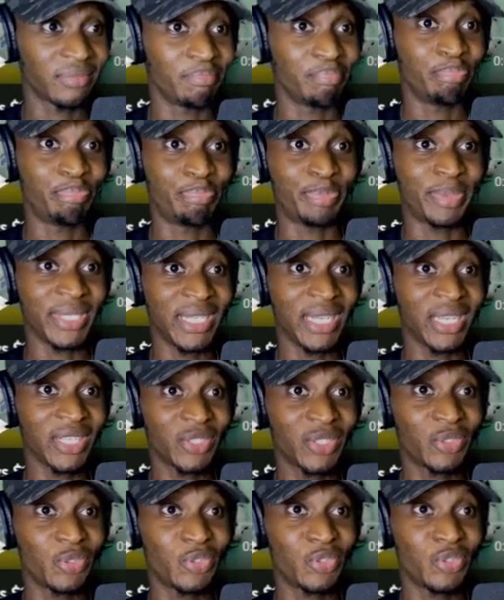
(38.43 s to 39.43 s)
Biggest
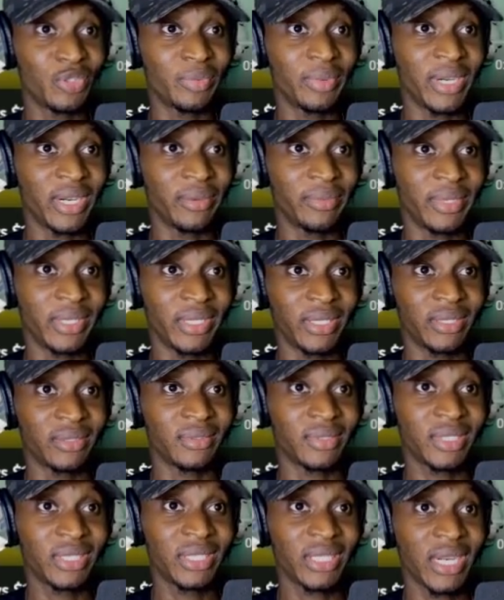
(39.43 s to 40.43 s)
YouTuber, man.
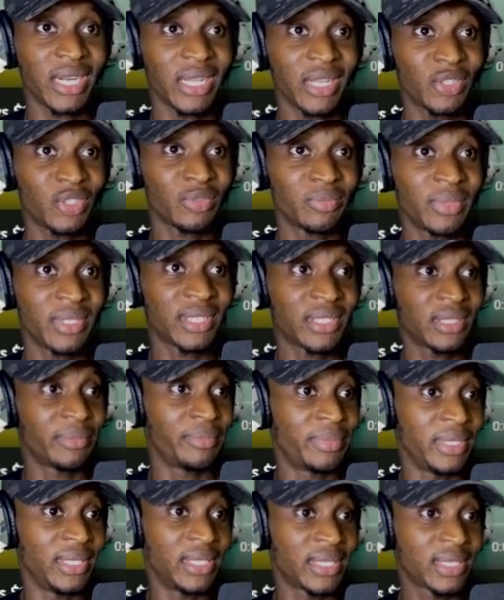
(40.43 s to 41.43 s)
Shout out to Mister
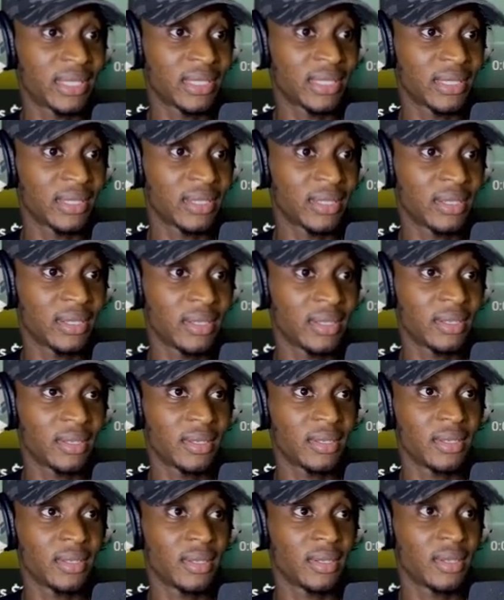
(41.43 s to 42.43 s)
Beast.
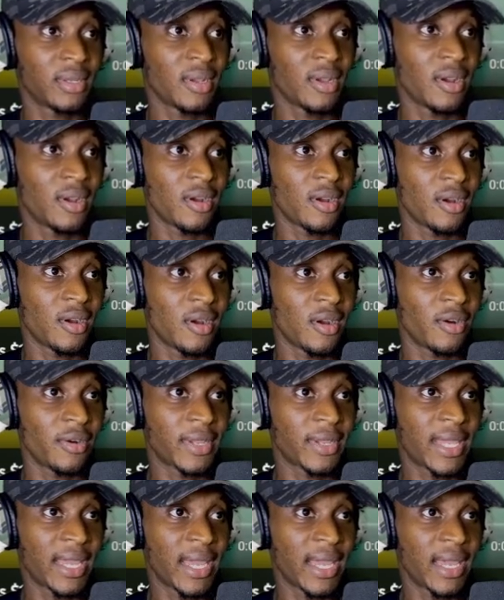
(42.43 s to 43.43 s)

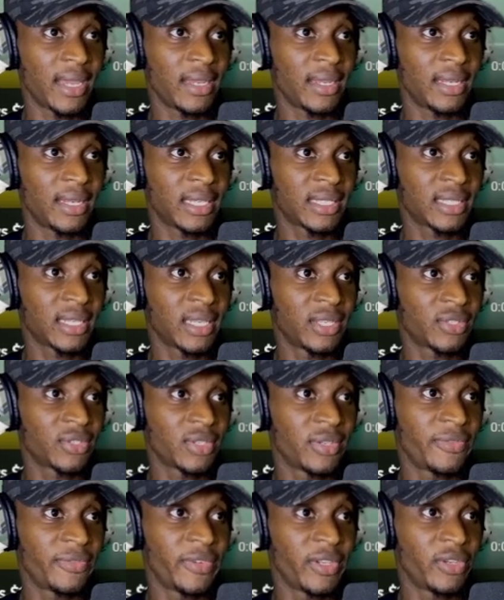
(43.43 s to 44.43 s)
Okay, let's get into the
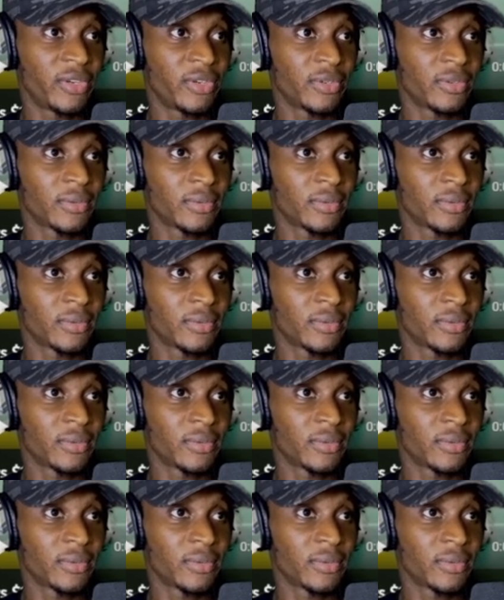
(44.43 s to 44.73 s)
video.